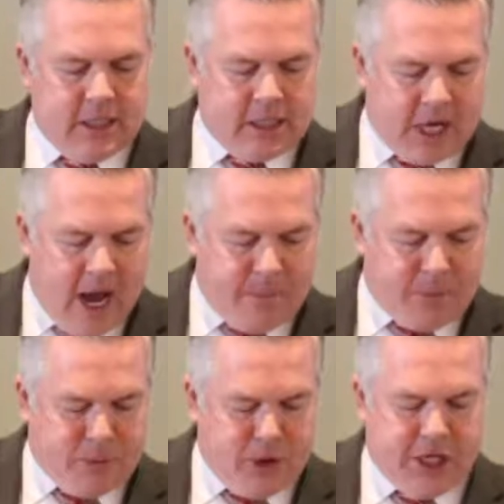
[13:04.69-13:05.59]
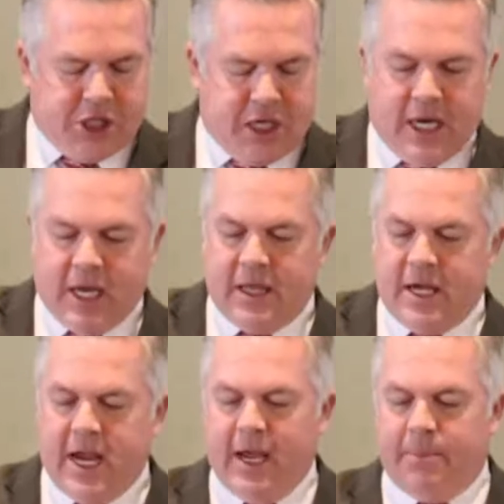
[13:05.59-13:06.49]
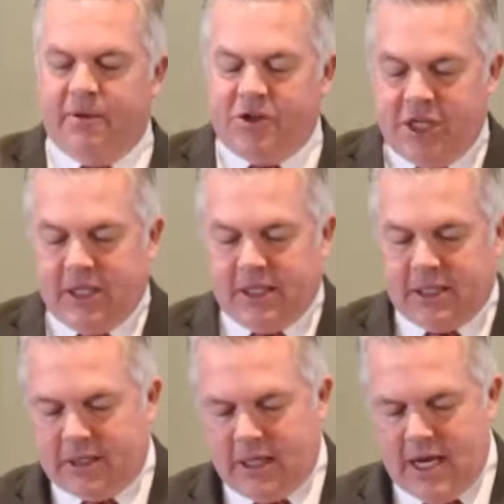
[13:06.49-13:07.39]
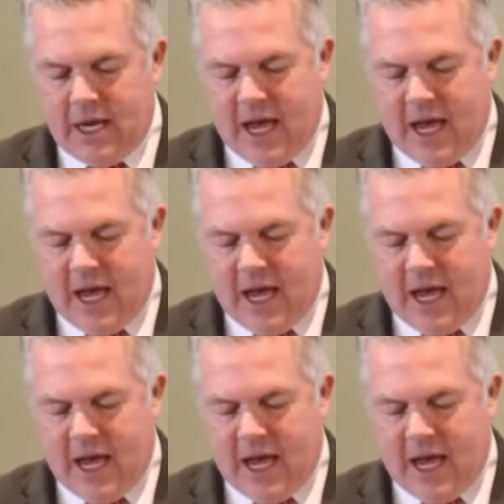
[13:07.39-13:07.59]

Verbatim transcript: stop preaching in the name of Jesus,